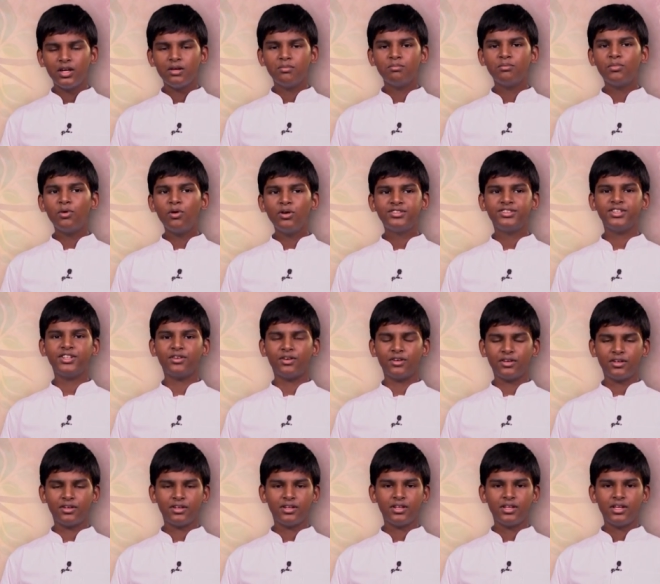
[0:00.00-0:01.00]
Mostly
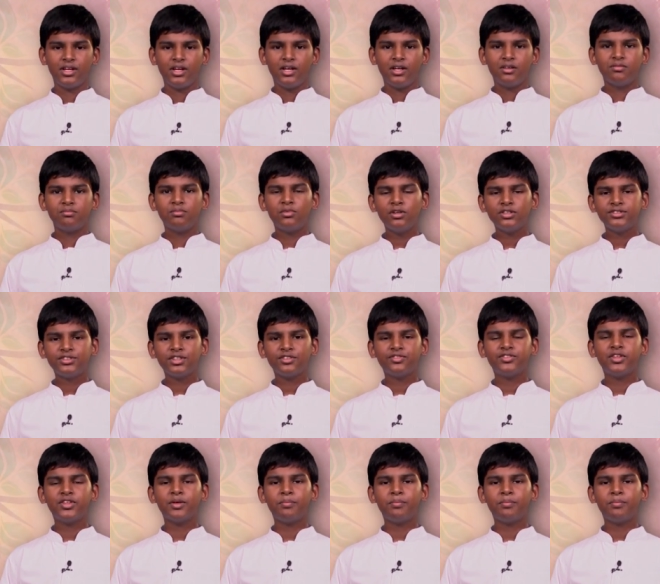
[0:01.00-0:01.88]
not. Most of